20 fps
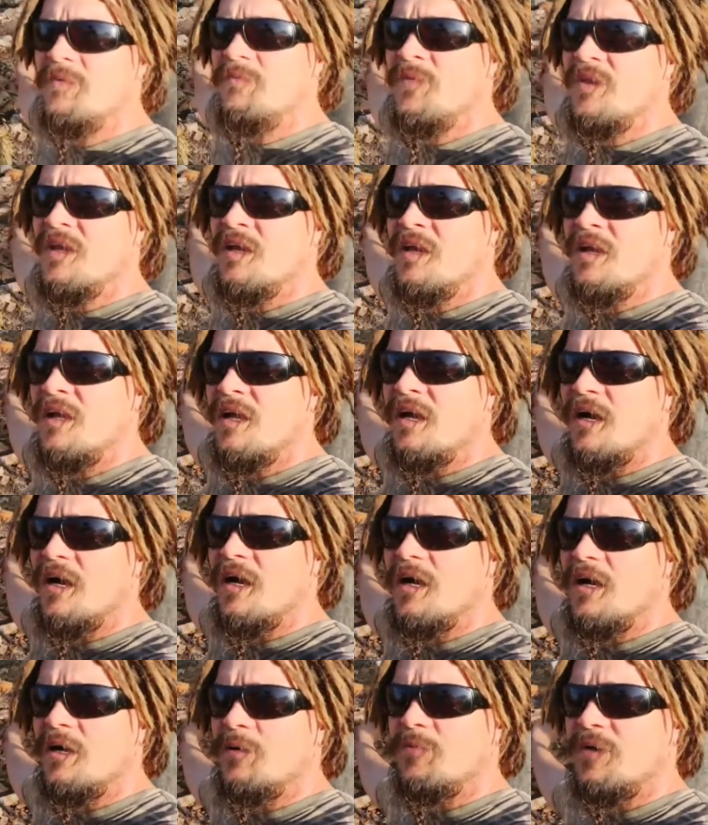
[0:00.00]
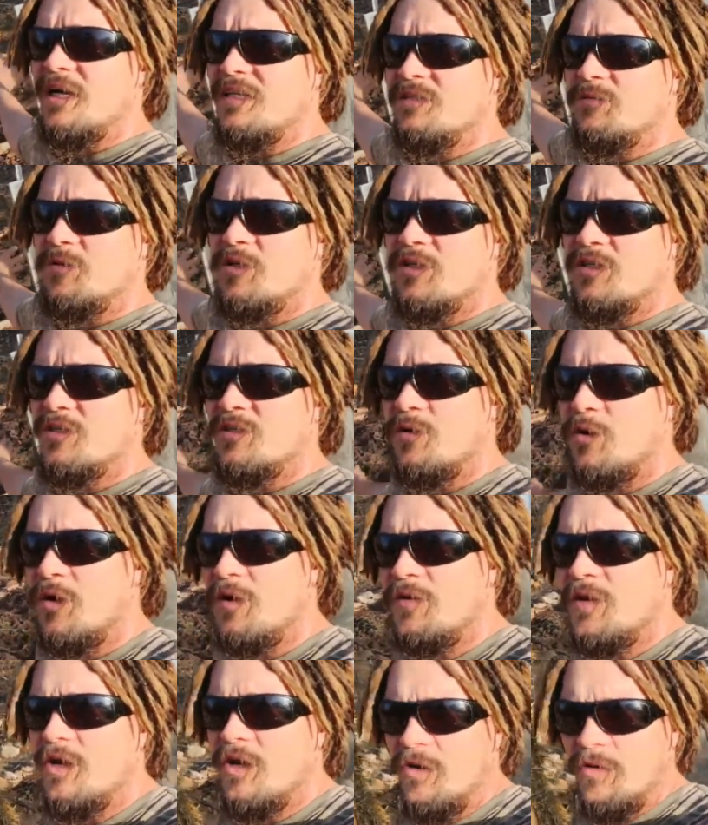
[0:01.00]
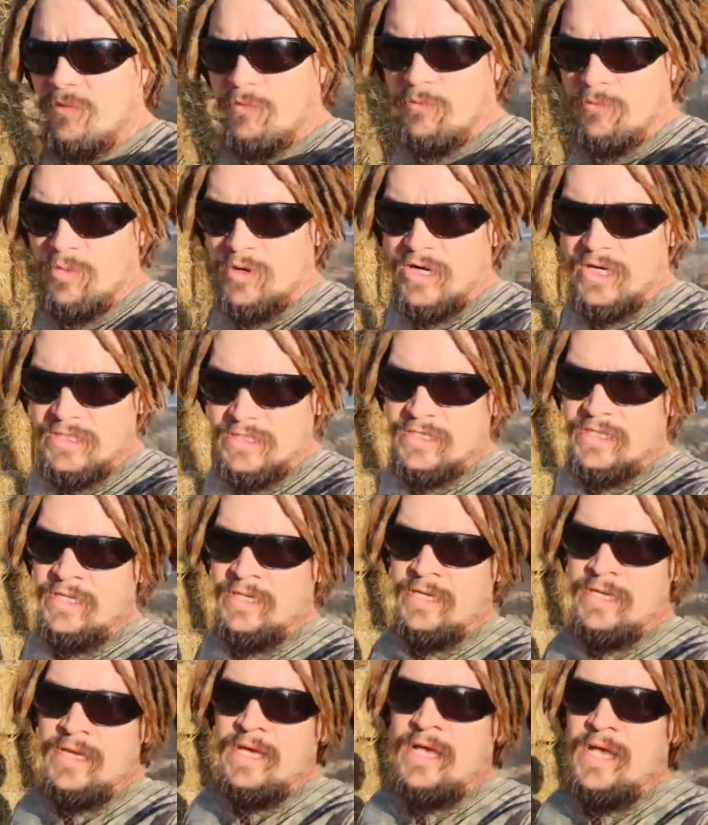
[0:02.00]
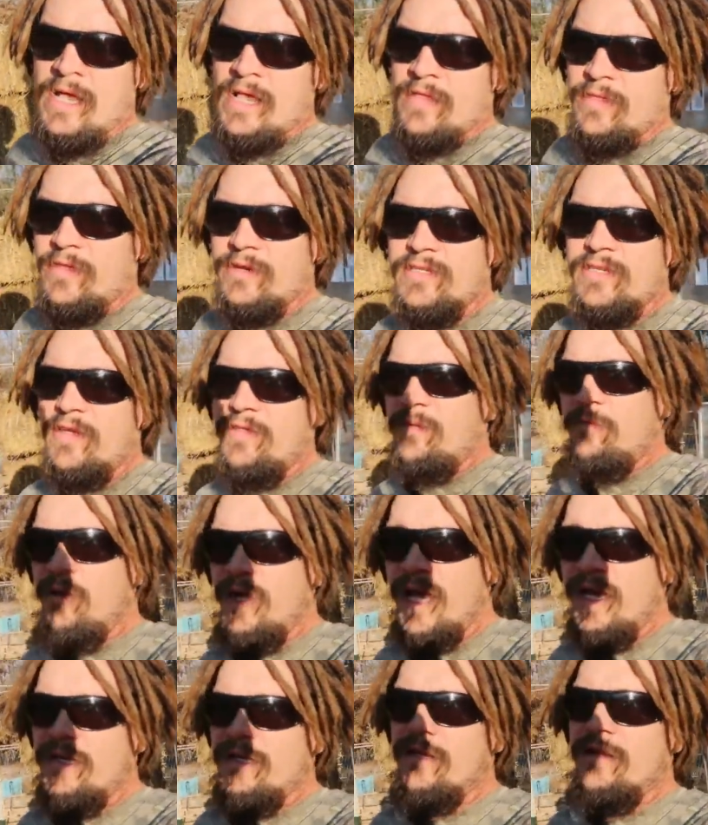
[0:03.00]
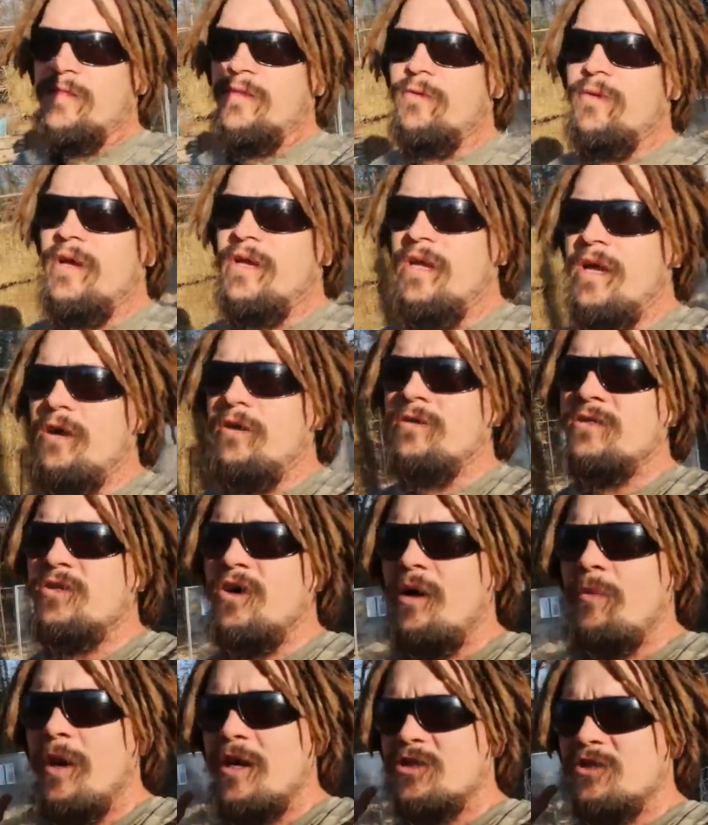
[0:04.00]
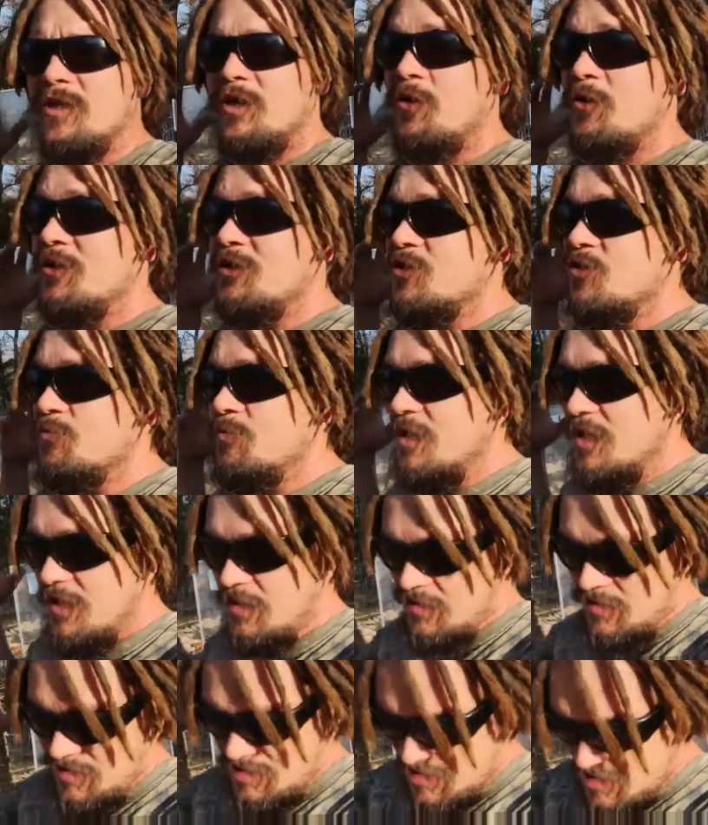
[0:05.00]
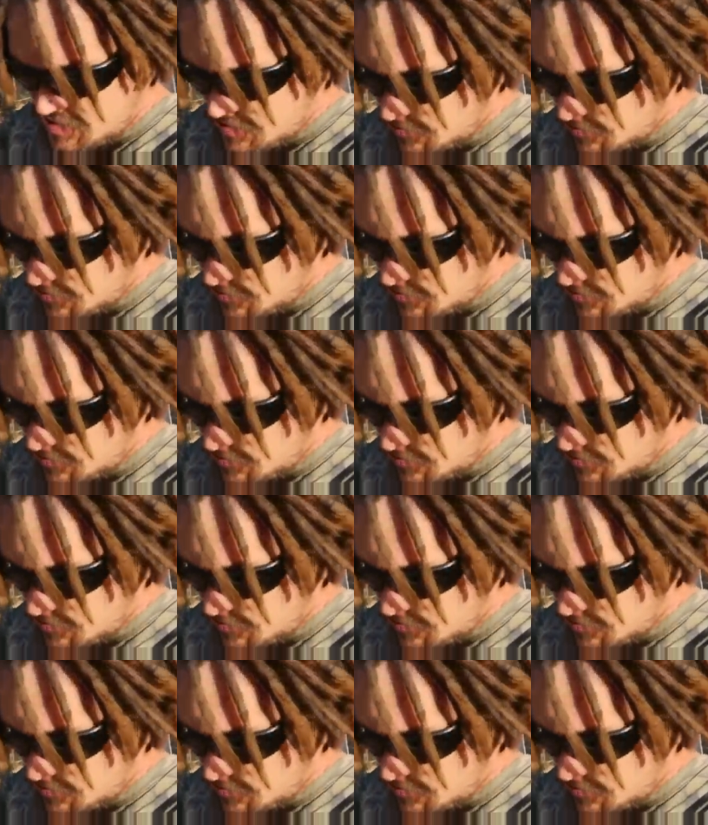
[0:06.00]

me. Um, got some good soil there, but there's nothing planted in there right now. So I'm actually going to be